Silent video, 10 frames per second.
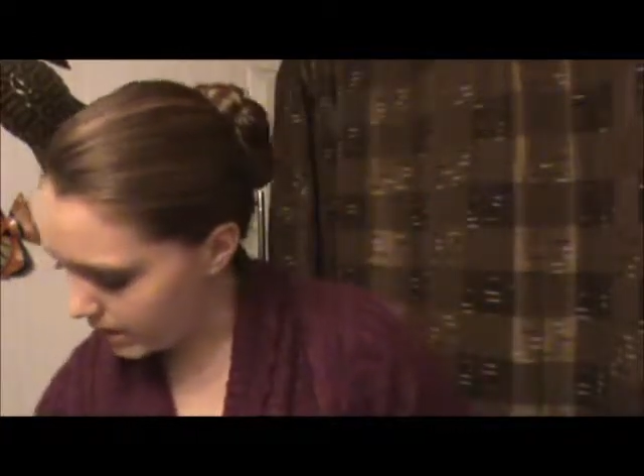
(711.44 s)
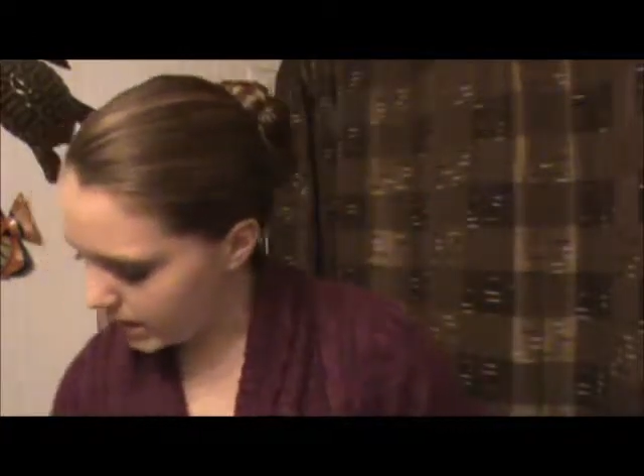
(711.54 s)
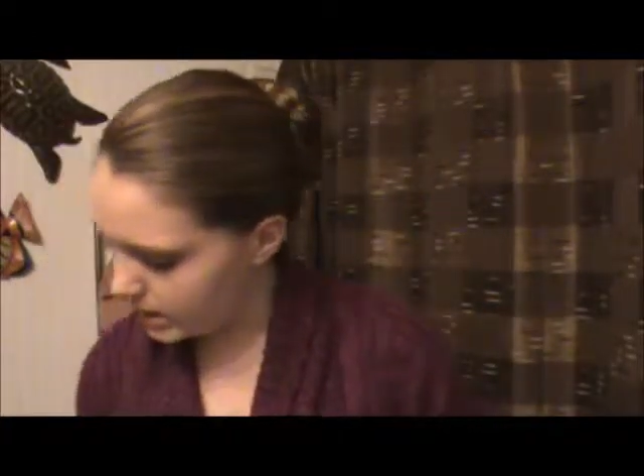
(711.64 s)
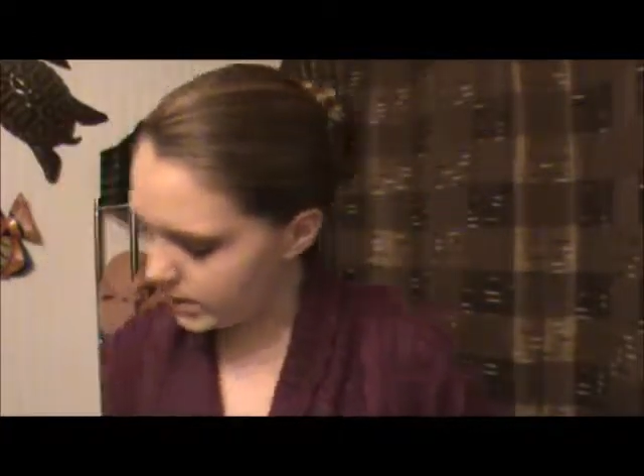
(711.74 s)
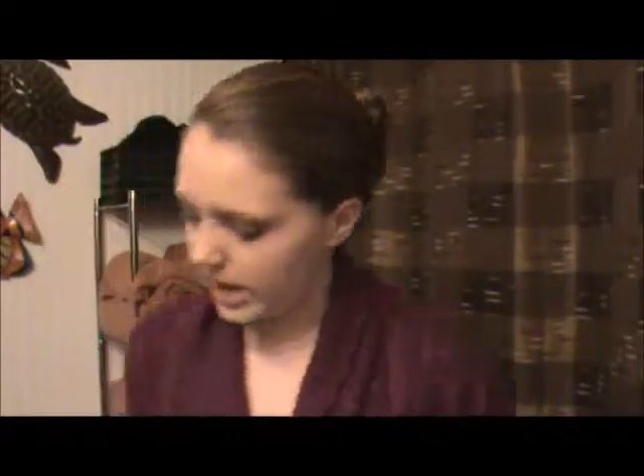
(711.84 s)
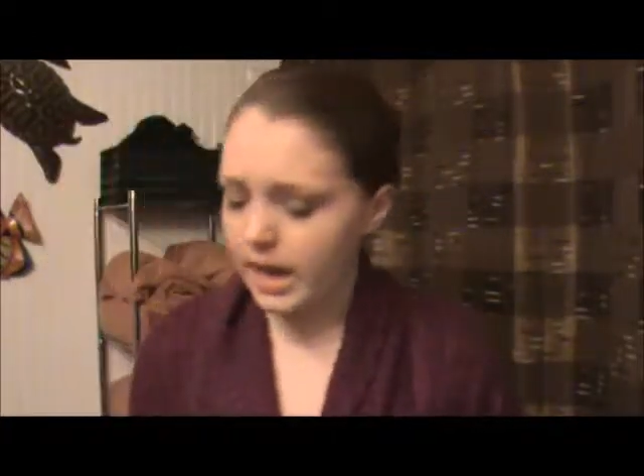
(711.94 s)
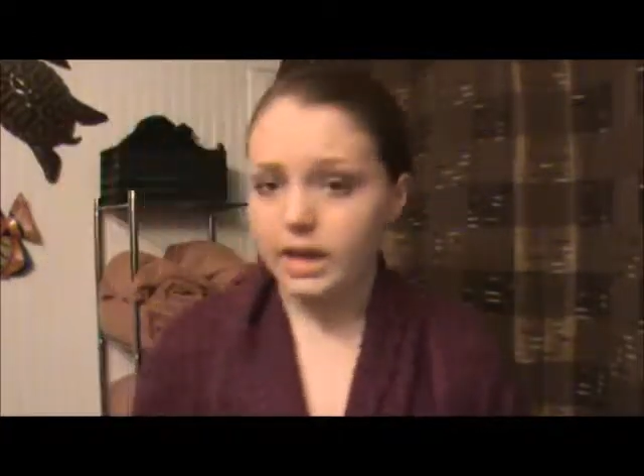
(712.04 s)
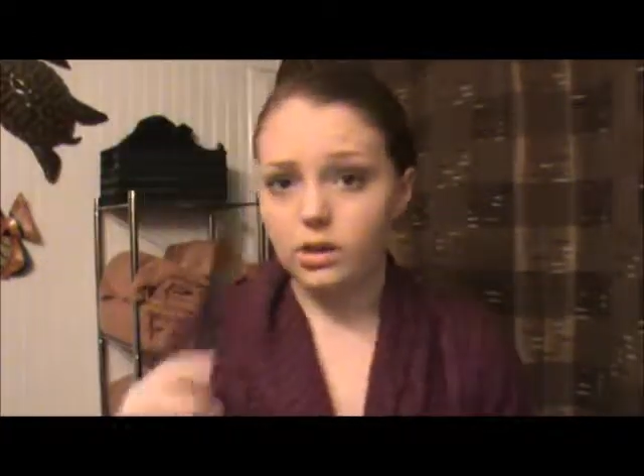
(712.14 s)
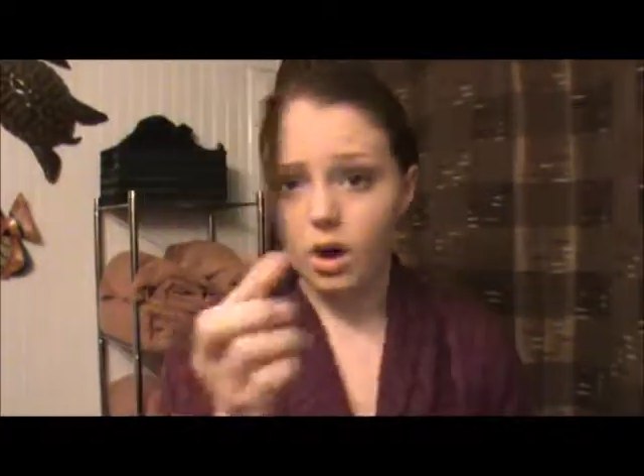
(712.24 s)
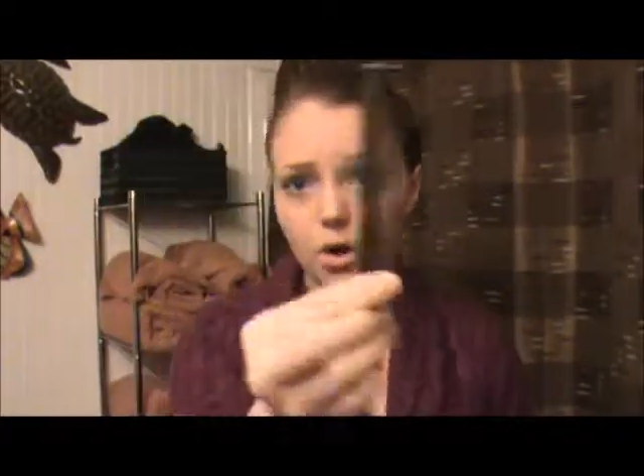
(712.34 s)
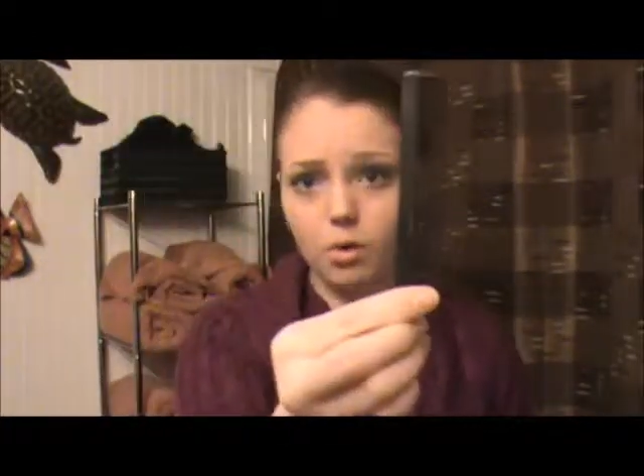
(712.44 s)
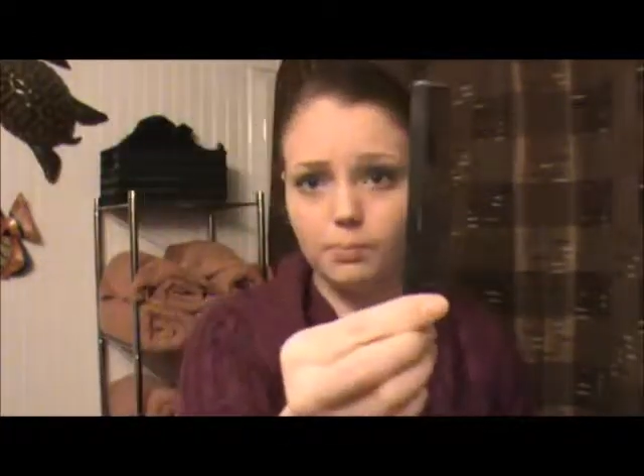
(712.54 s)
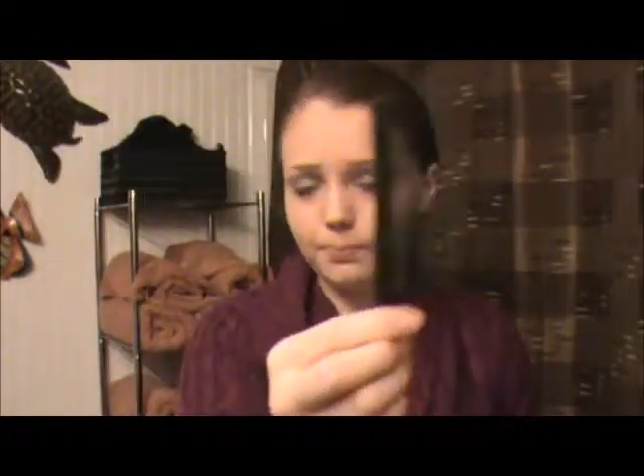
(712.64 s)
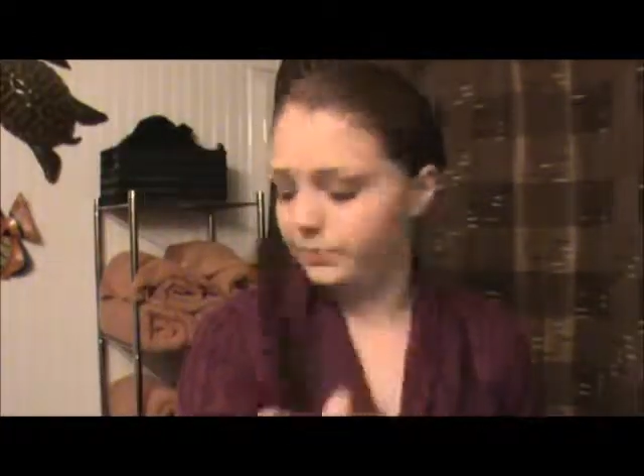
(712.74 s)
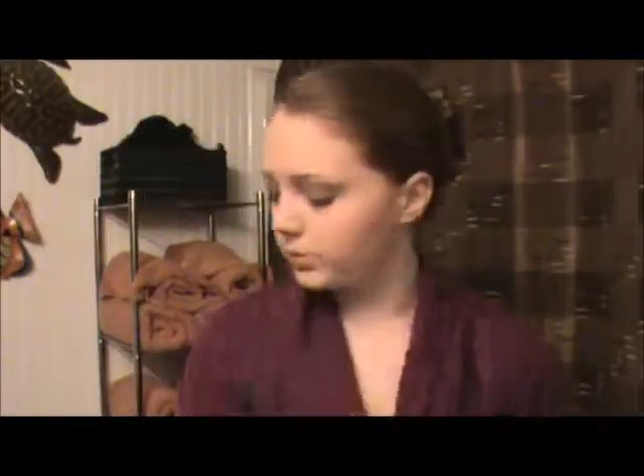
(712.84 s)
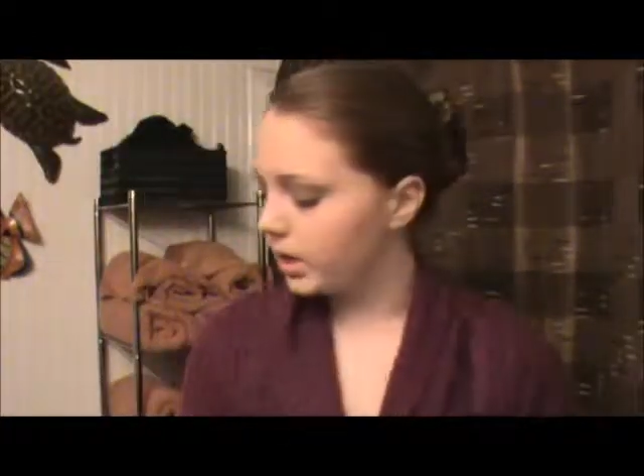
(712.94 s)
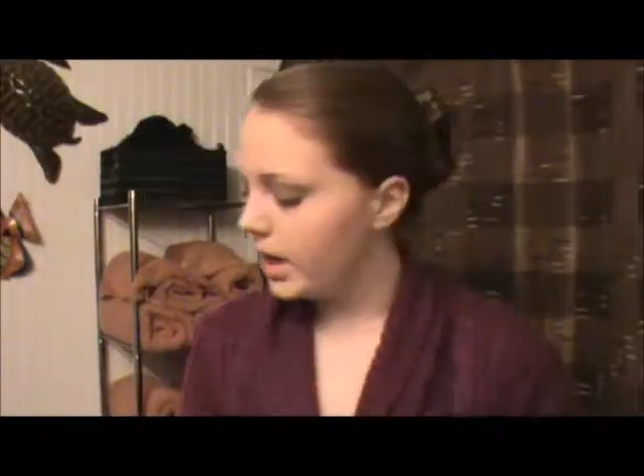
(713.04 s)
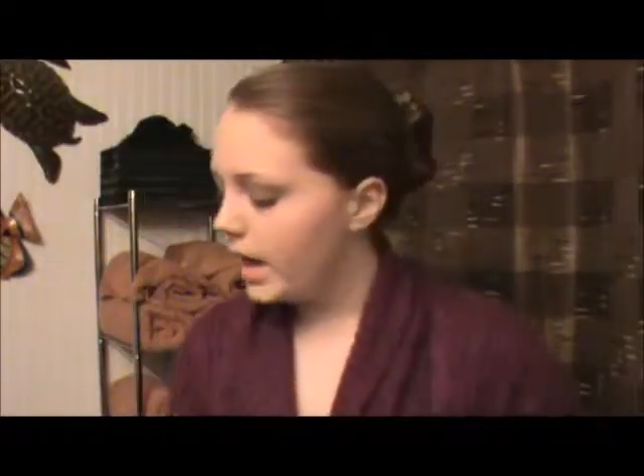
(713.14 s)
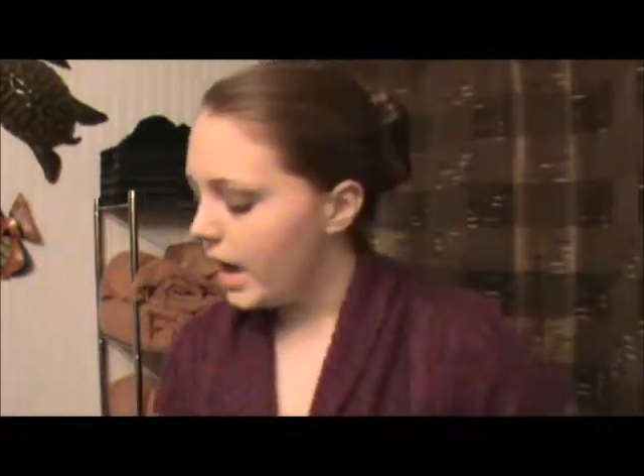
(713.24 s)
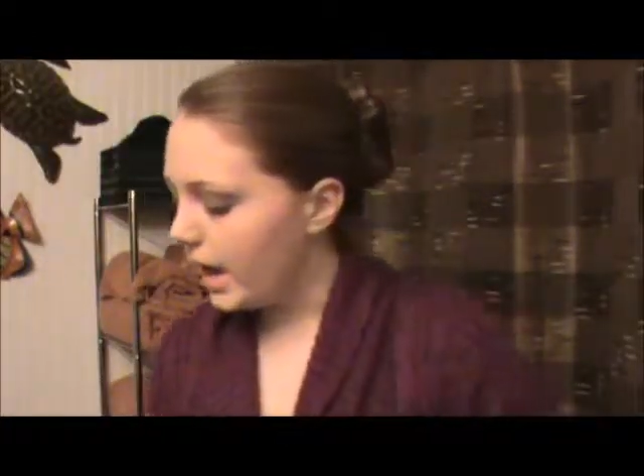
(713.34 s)
need a comb,
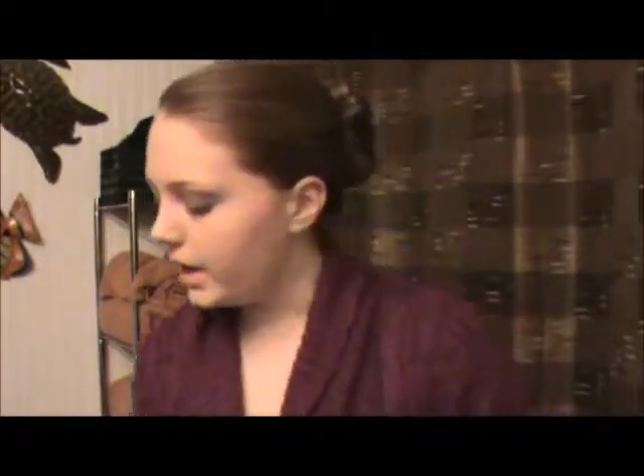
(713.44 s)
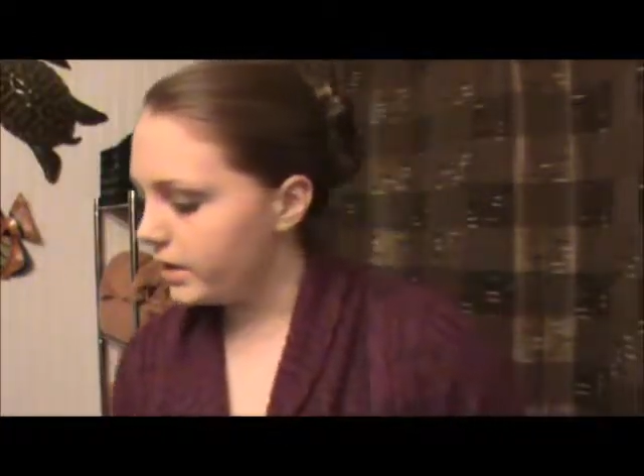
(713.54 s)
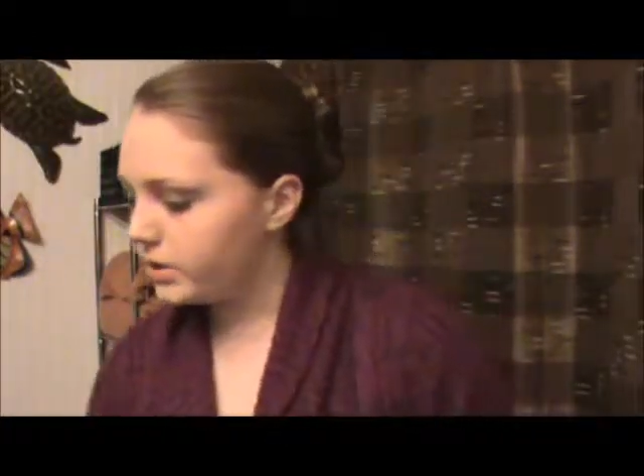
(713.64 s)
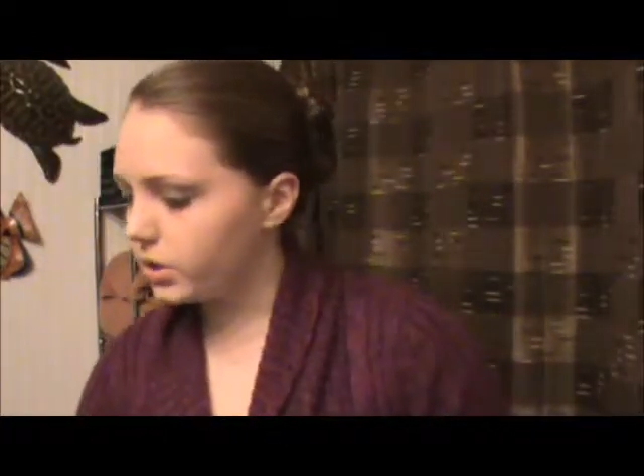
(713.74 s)
and